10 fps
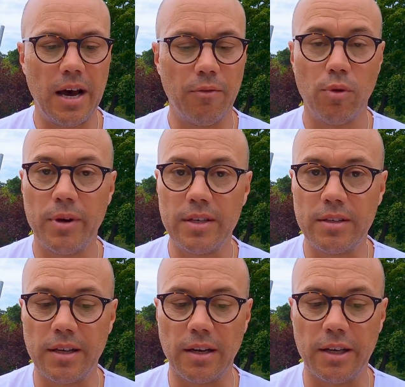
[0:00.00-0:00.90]
Fluent
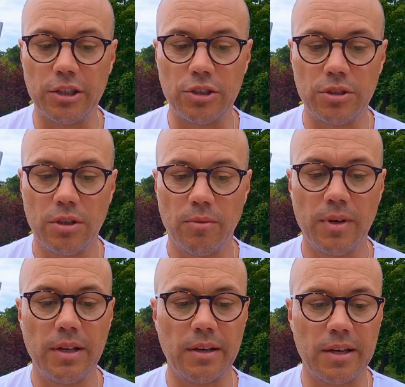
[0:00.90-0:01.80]
English,
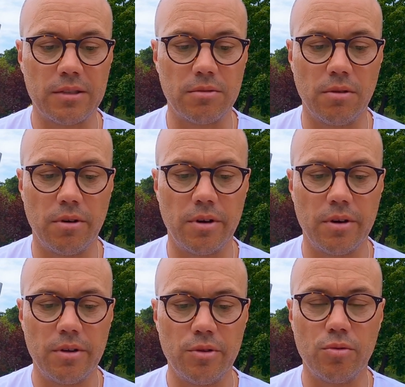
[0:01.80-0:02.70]
willingness to
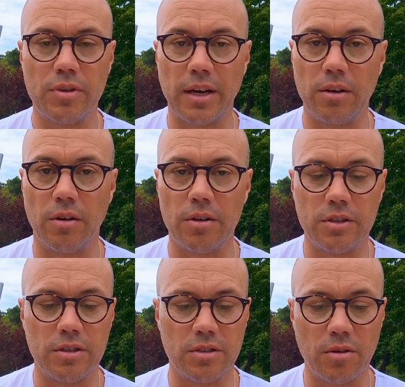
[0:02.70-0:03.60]
learn new
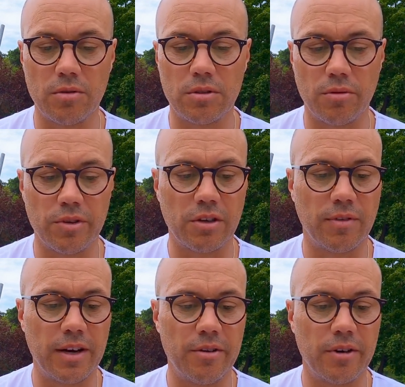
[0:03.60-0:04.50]
technologies is also
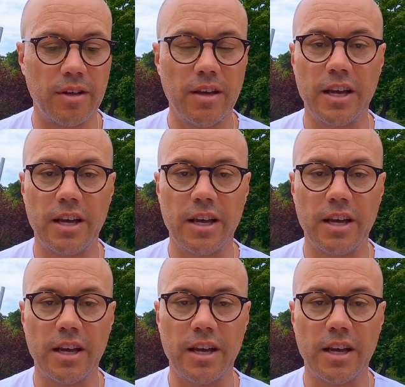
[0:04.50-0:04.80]
required.